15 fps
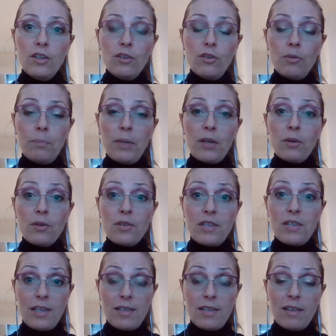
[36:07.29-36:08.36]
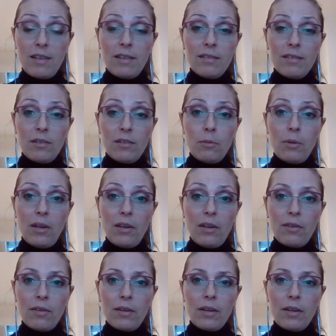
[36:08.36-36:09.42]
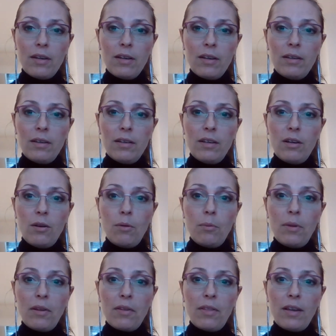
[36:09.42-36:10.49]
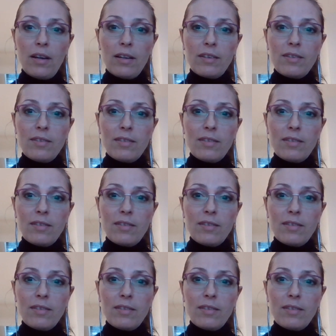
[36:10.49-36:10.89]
to be consistent with that